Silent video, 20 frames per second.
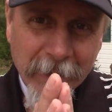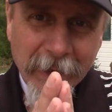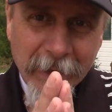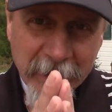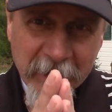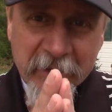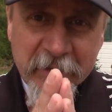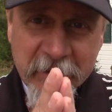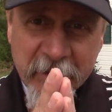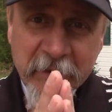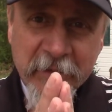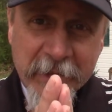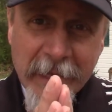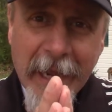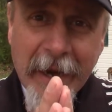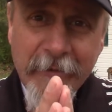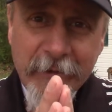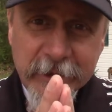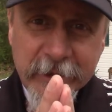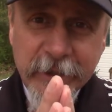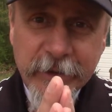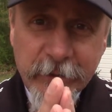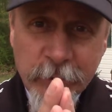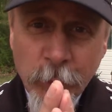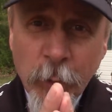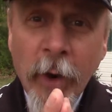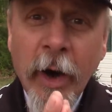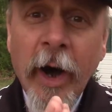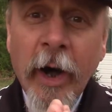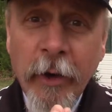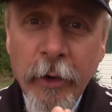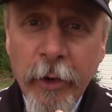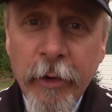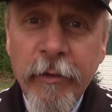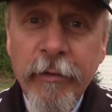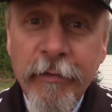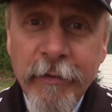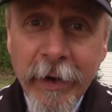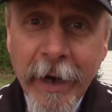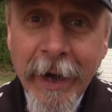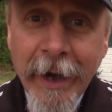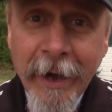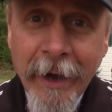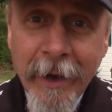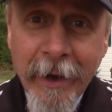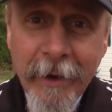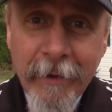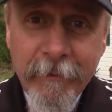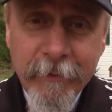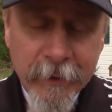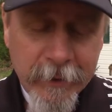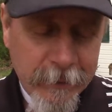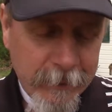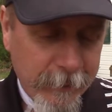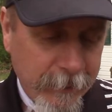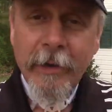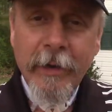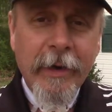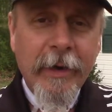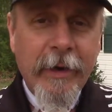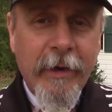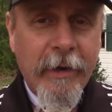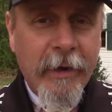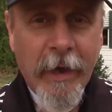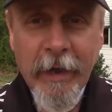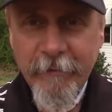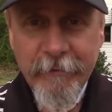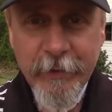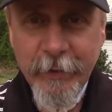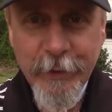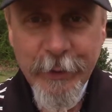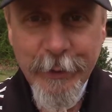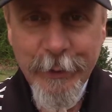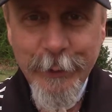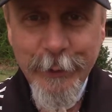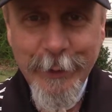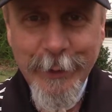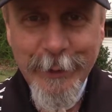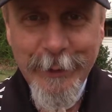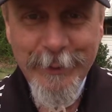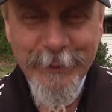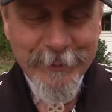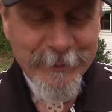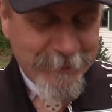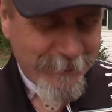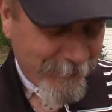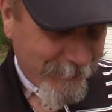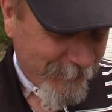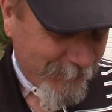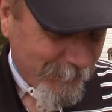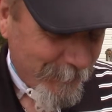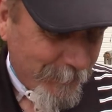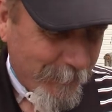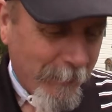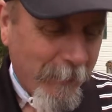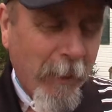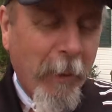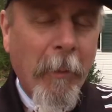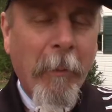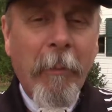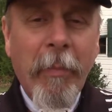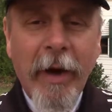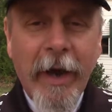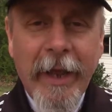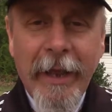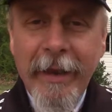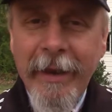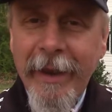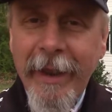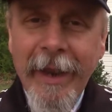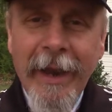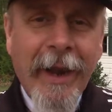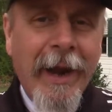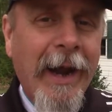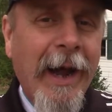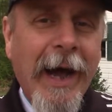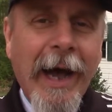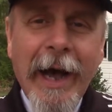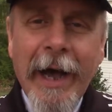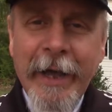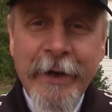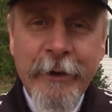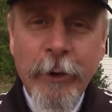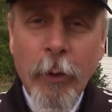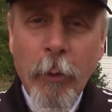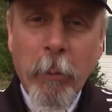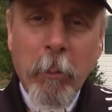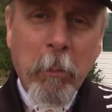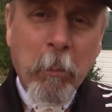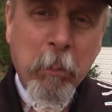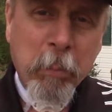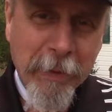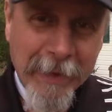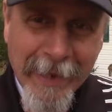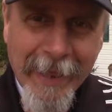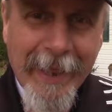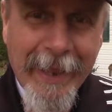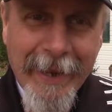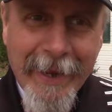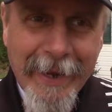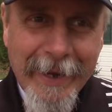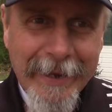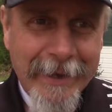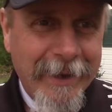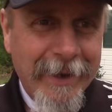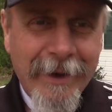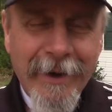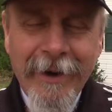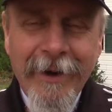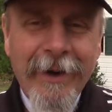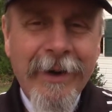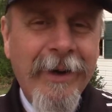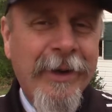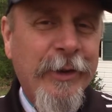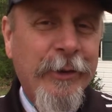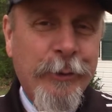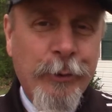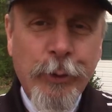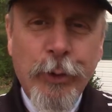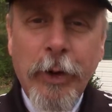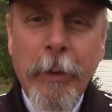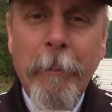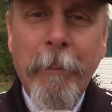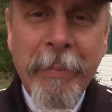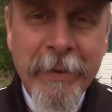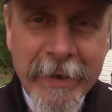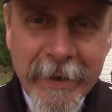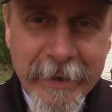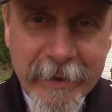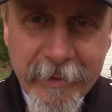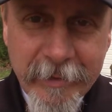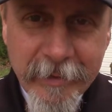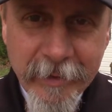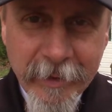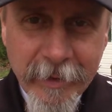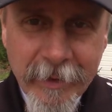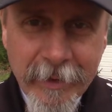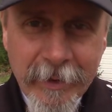Let's just average it to 105. Not very good. But I don't play to compete.